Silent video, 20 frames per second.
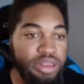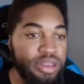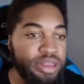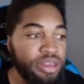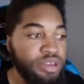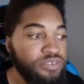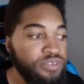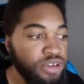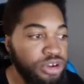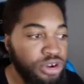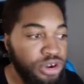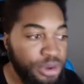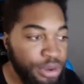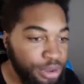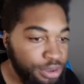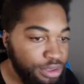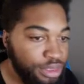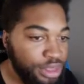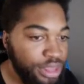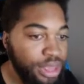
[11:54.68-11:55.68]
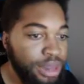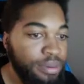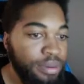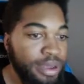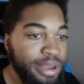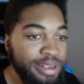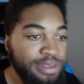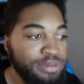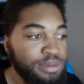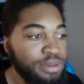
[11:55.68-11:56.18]
if you're going to the Anime
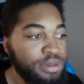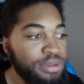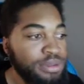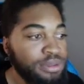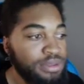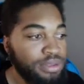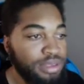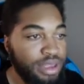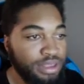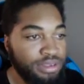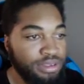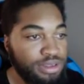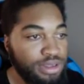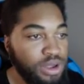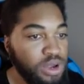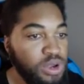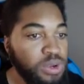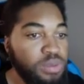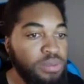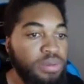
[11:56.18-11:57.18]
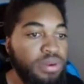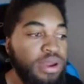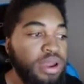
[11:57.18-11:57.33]
Expo, that's dope.